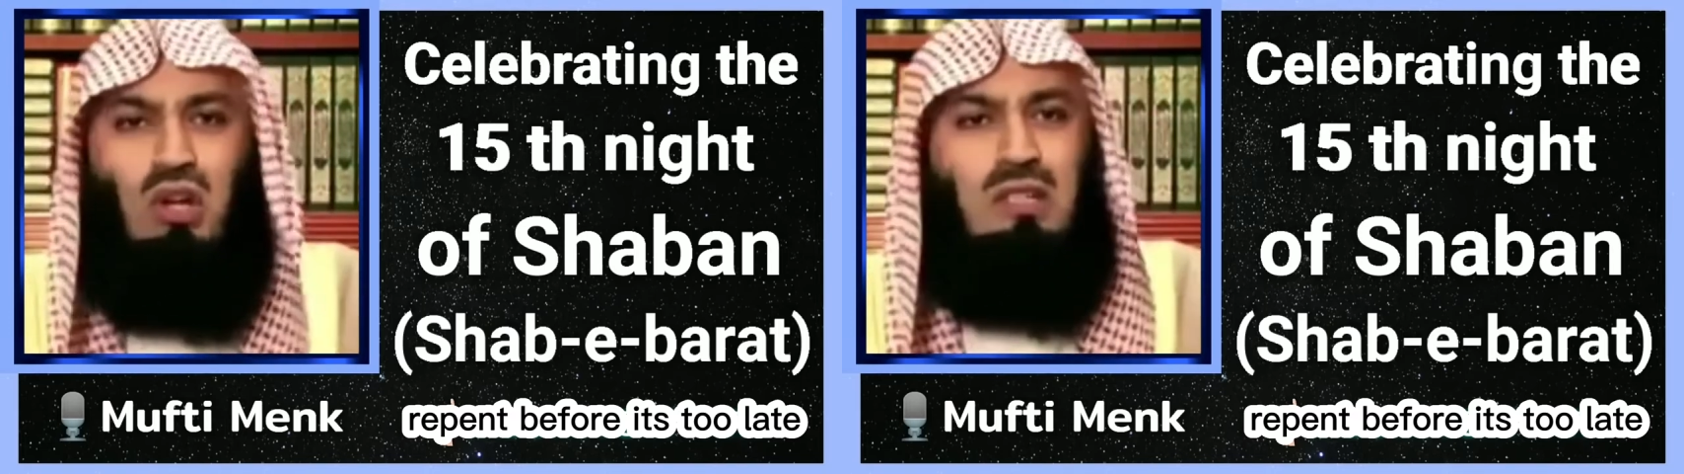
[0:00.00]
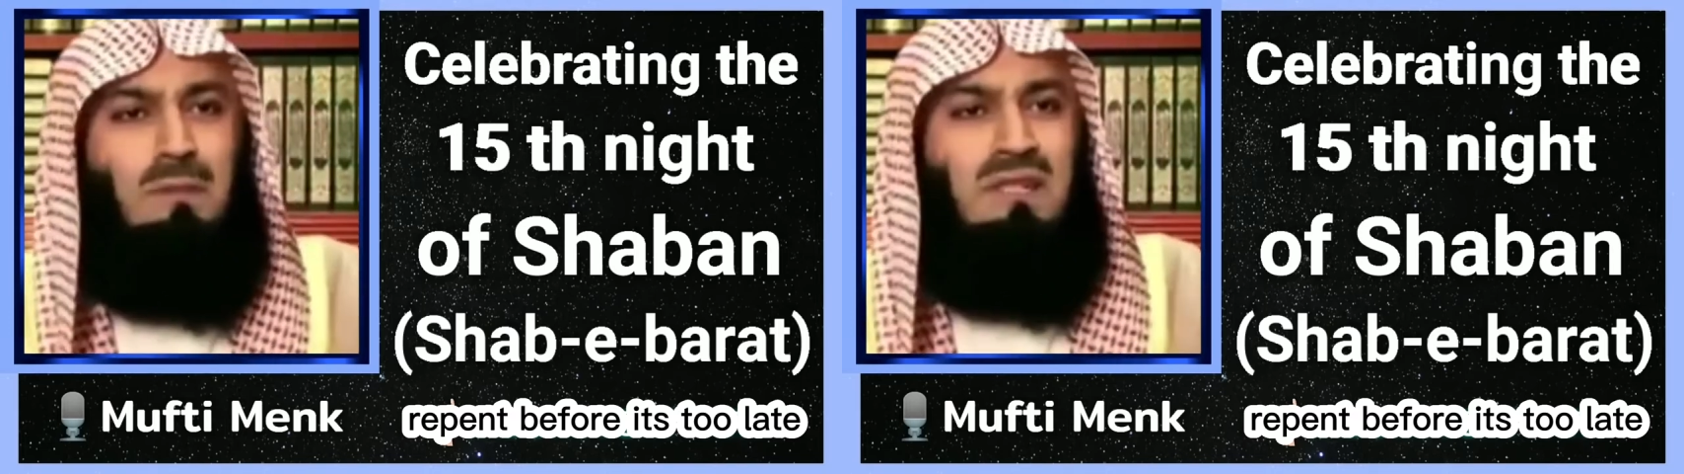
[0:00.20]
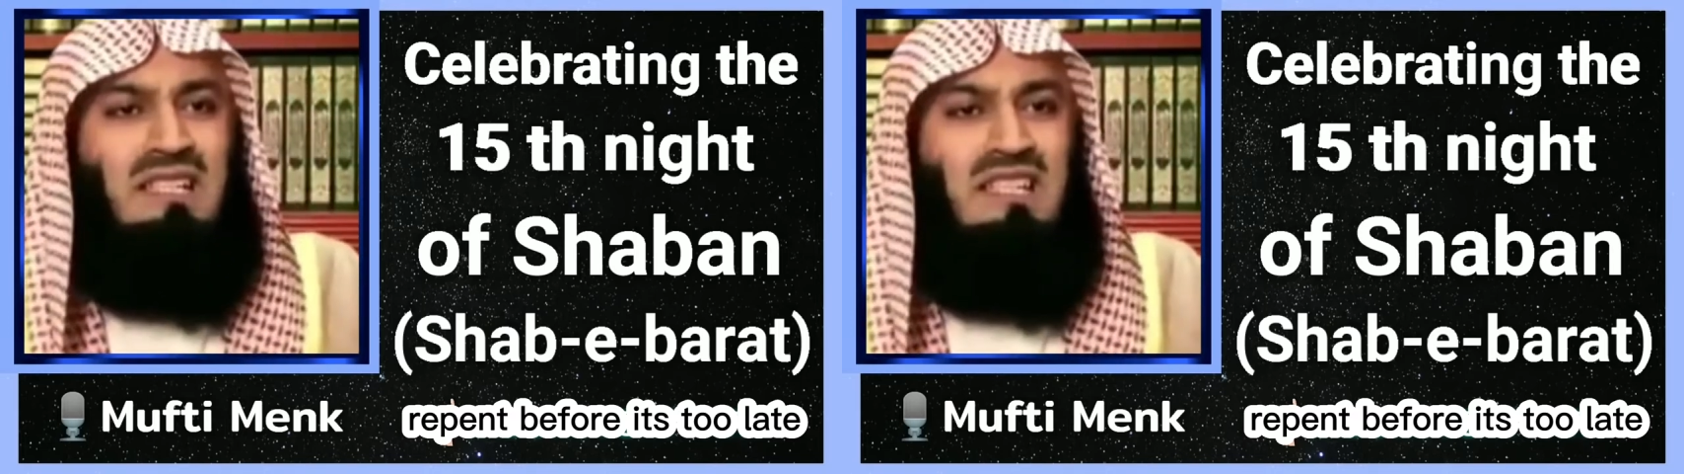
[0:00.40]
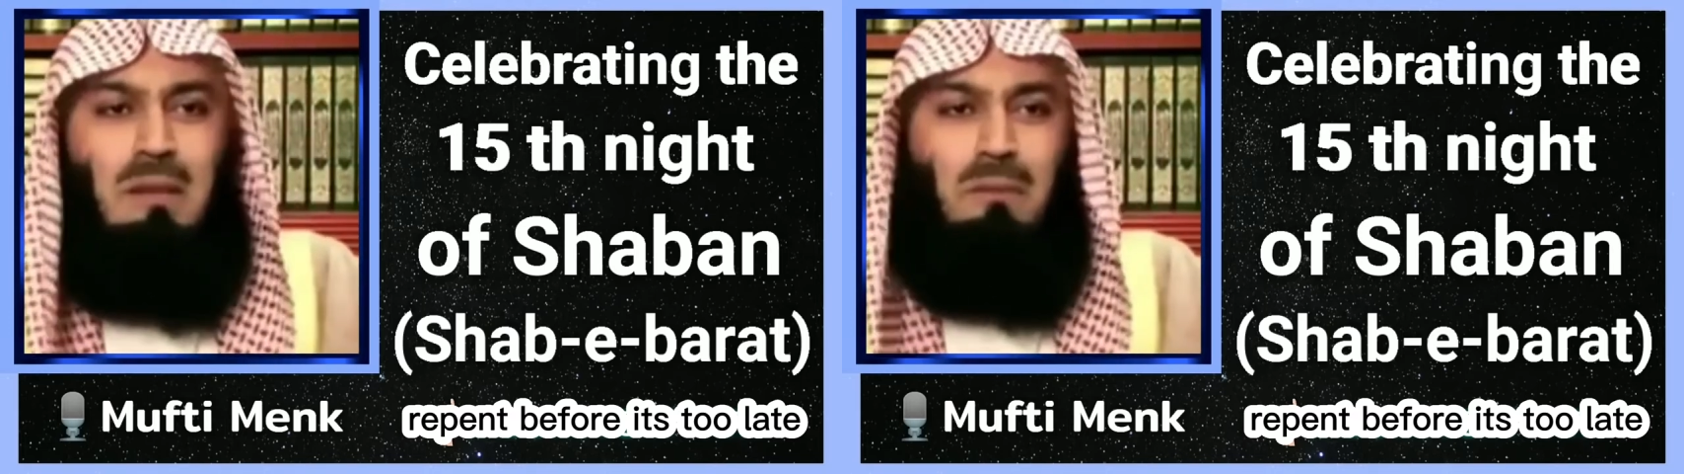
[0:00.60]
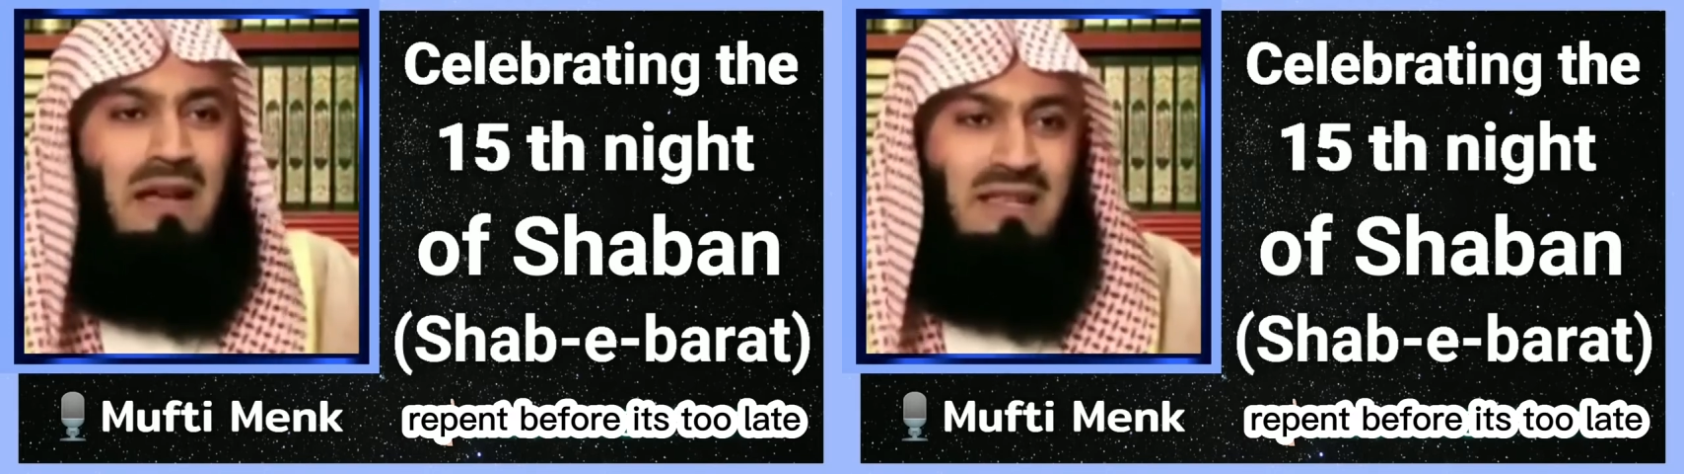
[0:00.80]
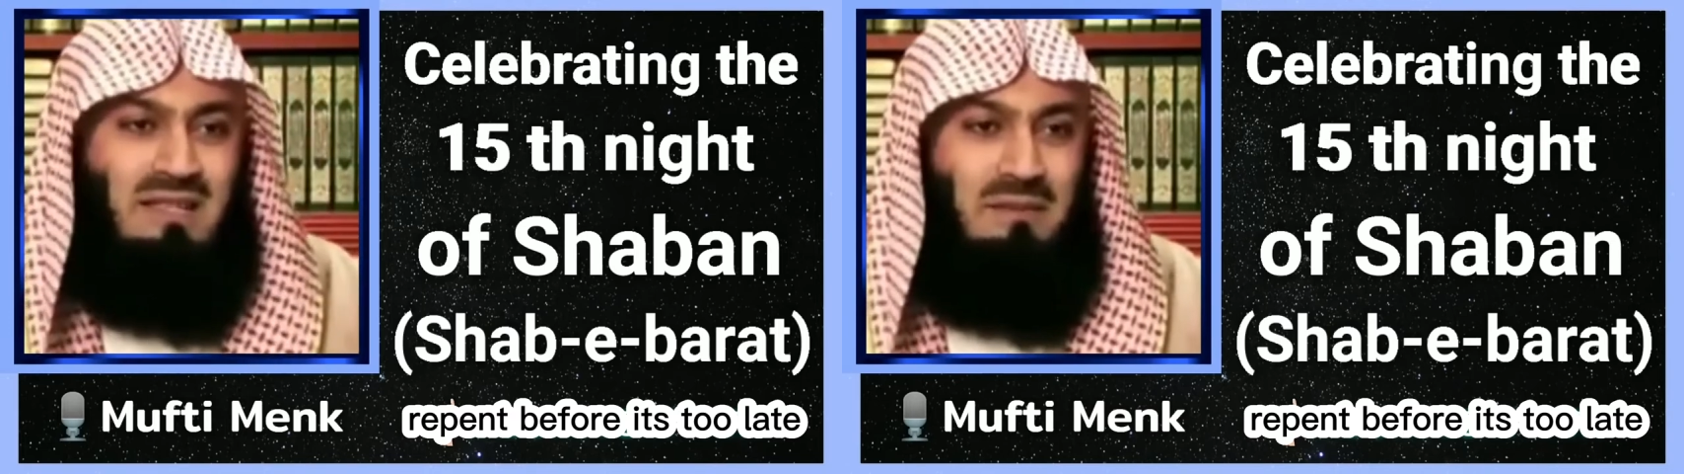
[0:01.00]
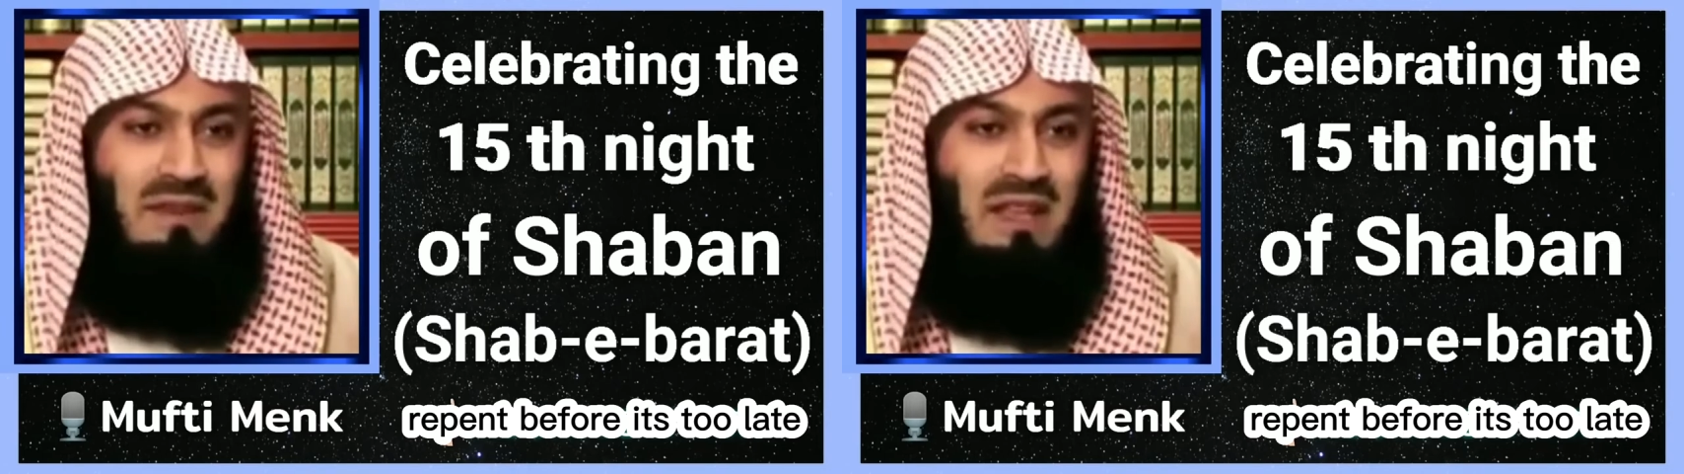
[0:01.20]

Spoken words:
who got upset in the past.